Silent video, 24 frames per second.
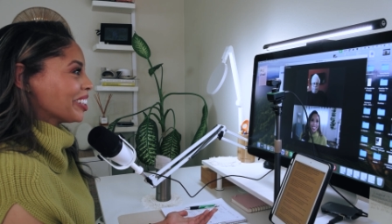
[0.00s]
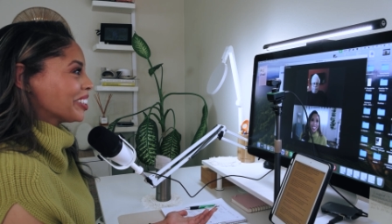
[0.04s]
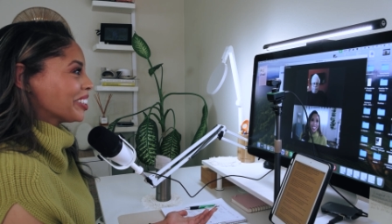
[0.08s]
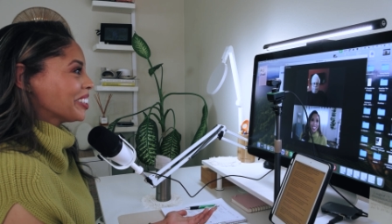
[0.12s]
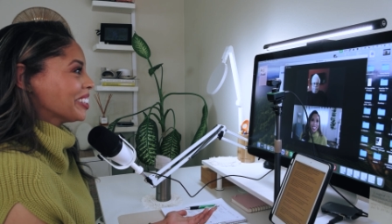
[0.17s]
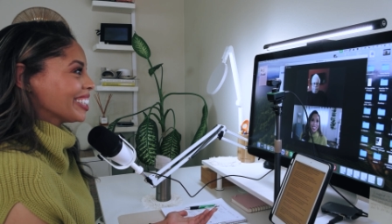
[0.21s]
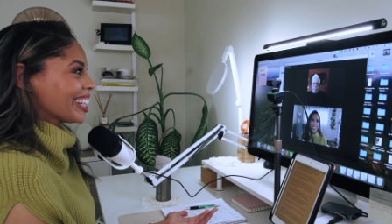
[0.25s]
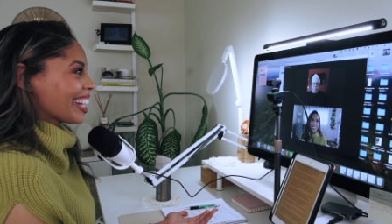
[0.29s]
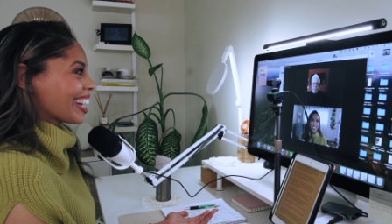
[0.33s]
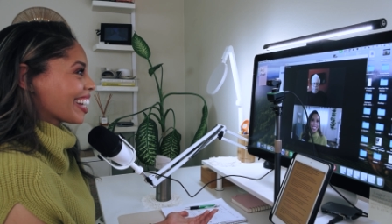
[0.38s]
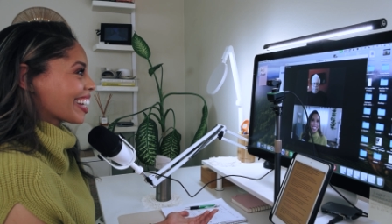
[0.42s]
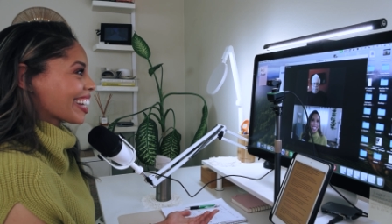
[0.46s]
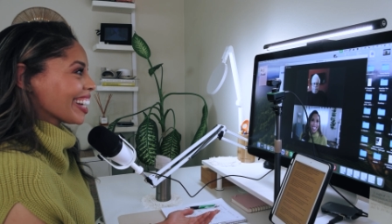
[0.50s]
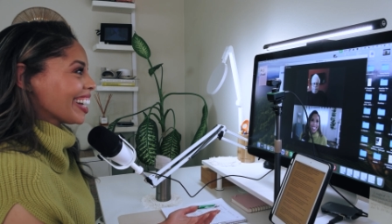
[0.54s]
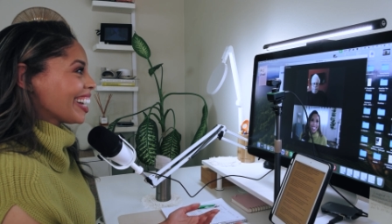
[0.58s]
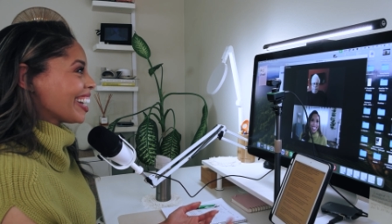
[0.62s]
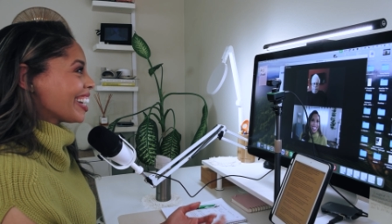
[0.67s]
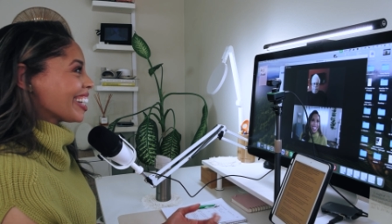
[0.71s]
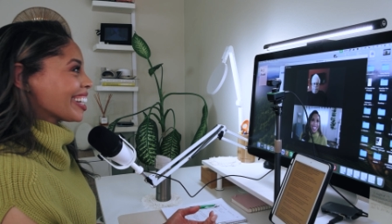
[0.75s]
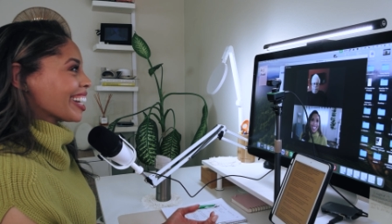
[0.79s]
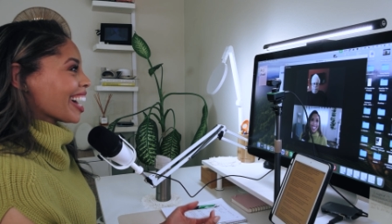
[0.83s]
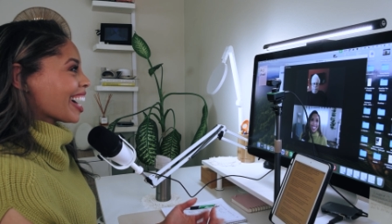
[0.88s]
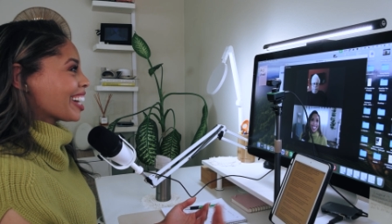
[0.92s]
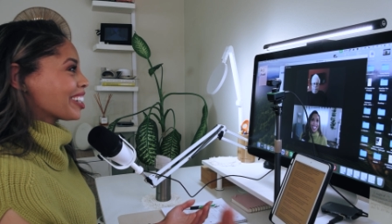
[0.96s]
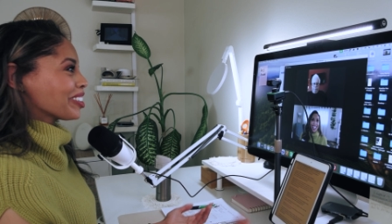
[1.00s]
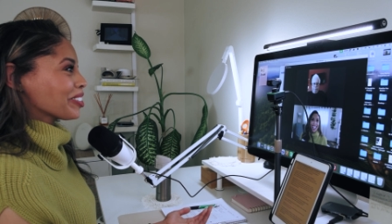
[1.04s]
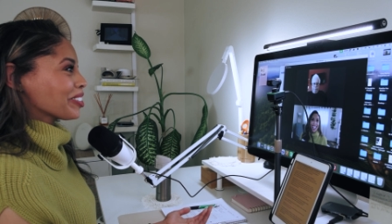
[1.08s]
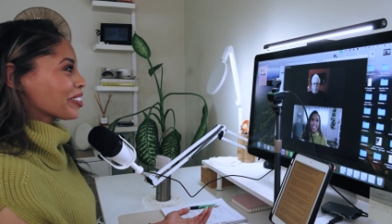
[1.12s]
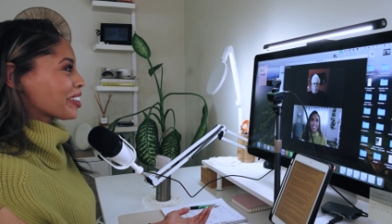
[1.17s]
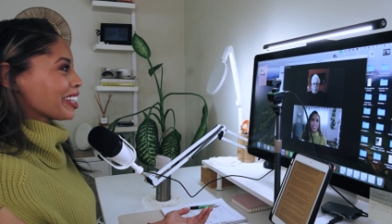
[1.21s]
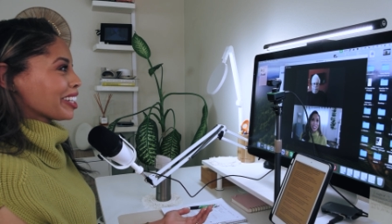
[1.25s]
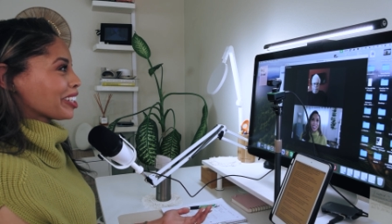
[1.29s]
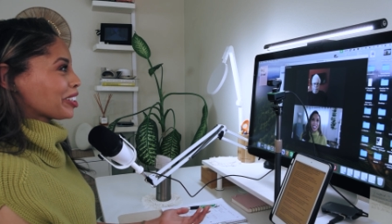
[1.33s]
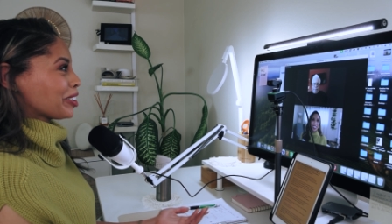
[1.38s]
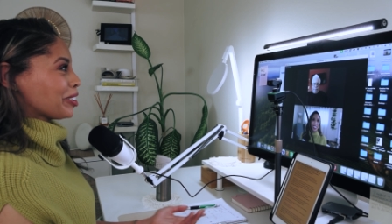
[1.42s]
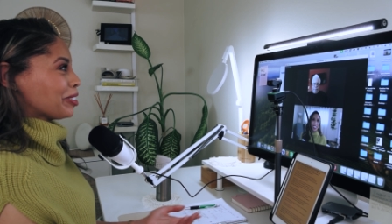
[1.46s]
Like, I don't
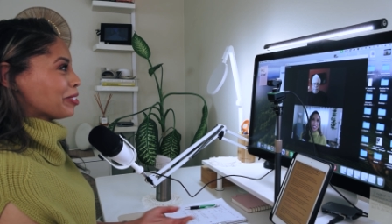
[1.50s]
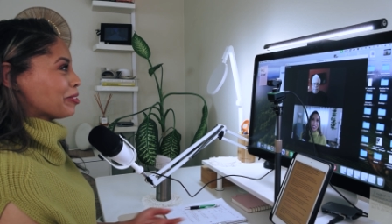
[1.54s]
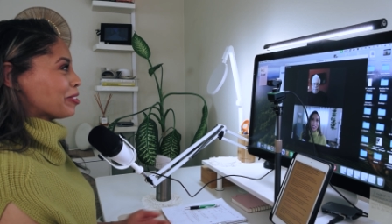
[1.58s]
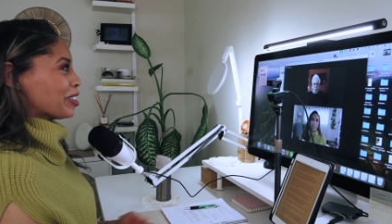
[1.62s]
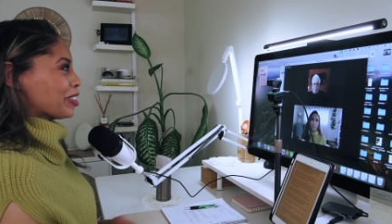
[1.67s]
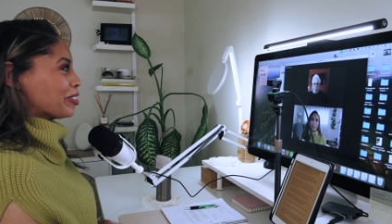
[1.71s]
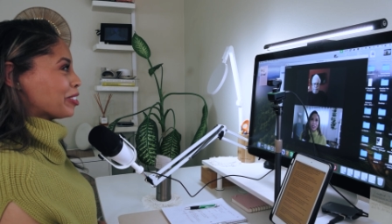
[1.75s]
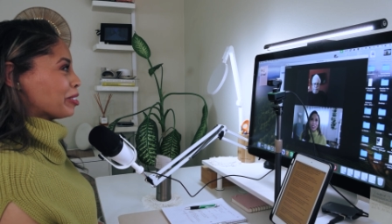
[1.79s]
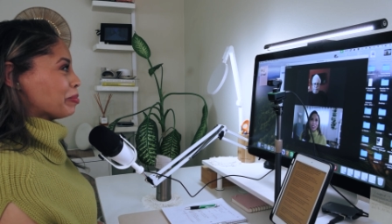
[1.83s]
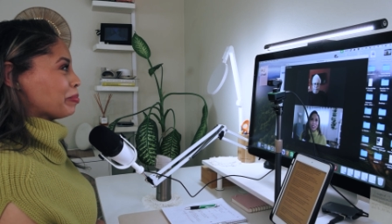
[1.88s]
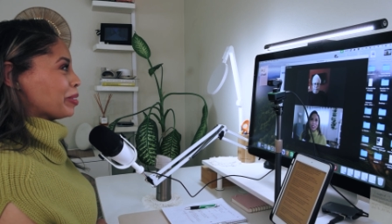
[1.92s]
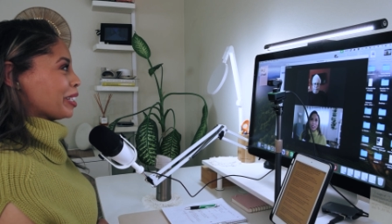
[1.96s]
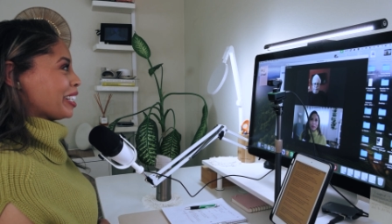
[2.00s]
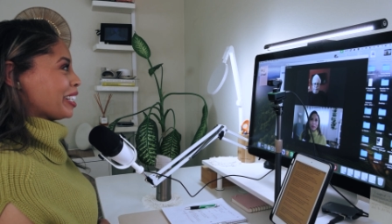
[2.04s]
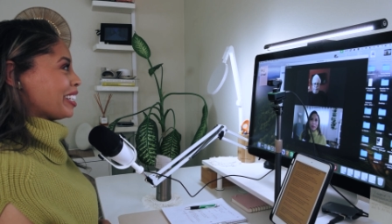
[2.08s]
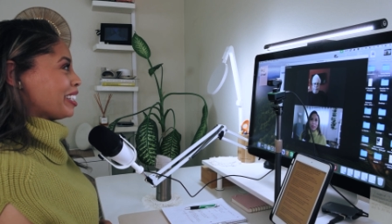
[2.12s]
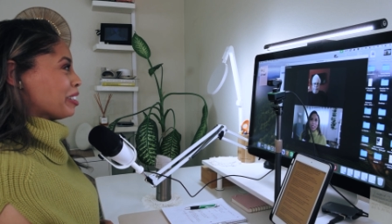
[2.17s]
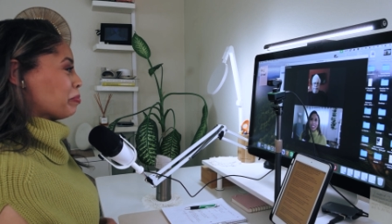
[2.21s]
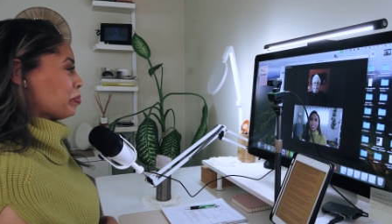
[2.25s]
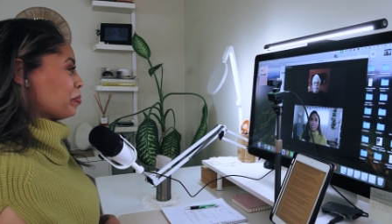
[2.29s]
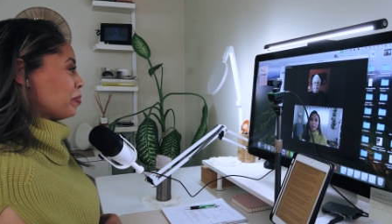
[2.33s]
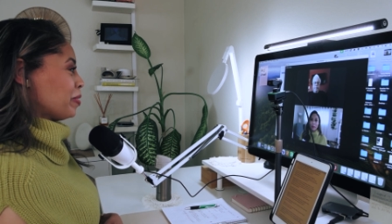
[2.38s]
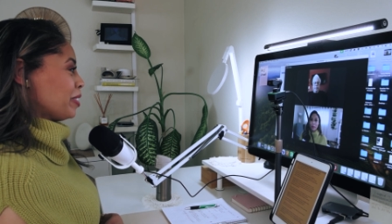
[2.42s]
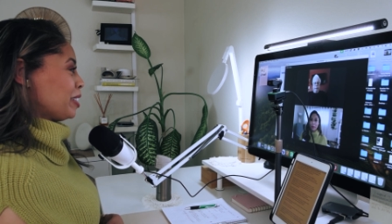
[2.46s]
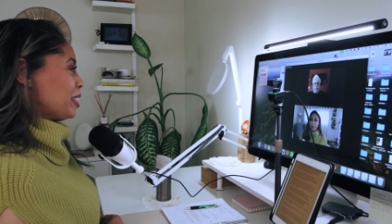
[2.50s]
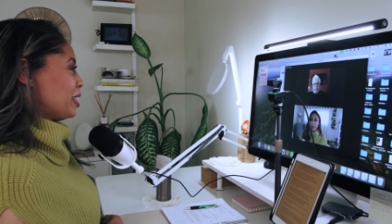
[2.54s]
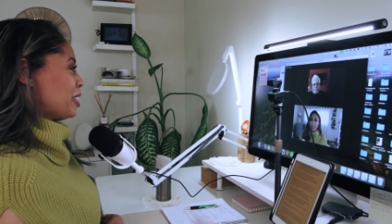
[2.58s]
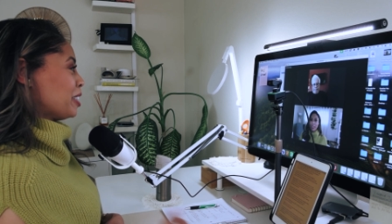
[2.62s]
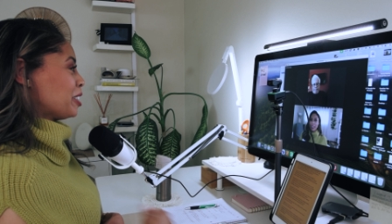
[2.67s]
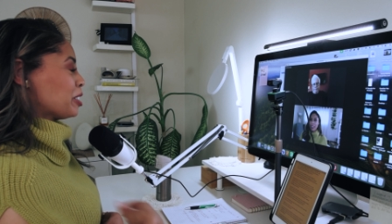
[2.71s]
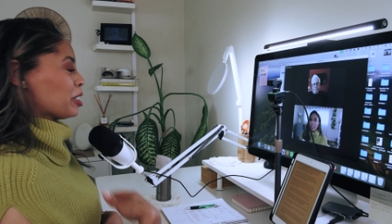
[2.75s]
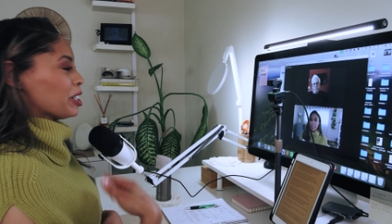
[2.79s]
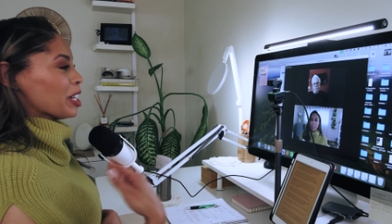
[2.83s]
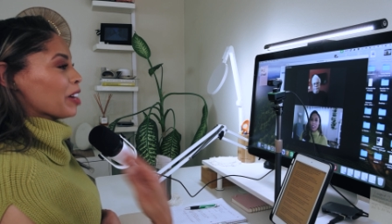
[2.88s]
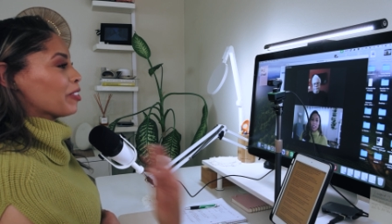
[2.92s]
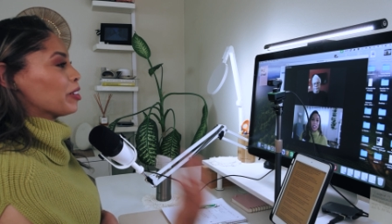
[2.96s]
think
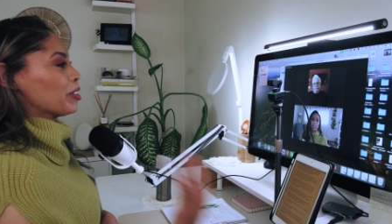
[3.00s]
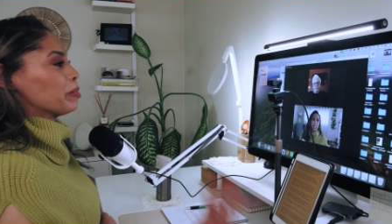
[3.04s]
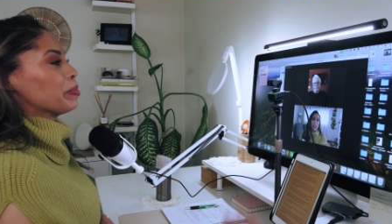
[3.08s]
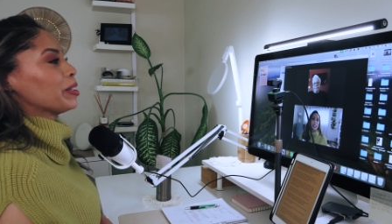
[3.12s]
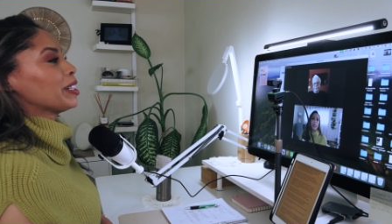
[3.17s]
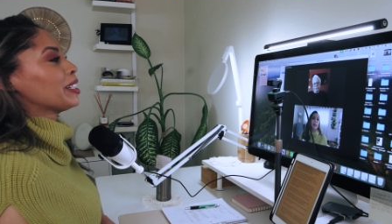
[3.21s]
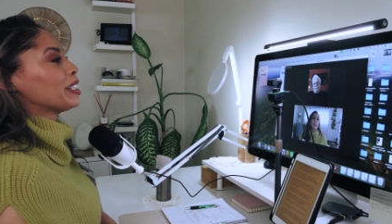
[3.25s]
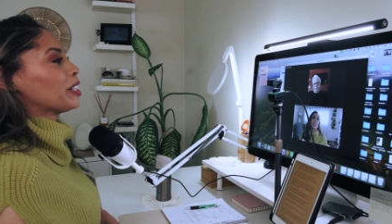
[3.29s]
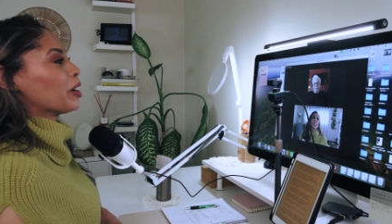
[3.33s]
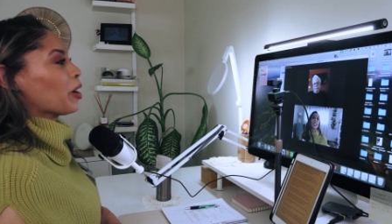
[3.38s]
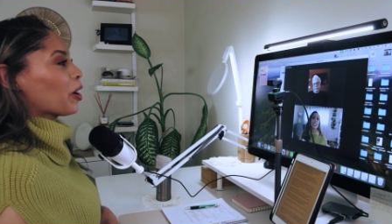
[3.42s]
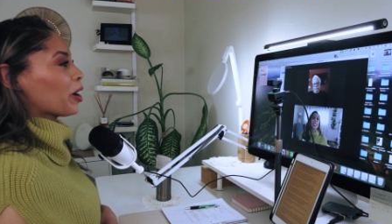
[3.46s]
there's never been any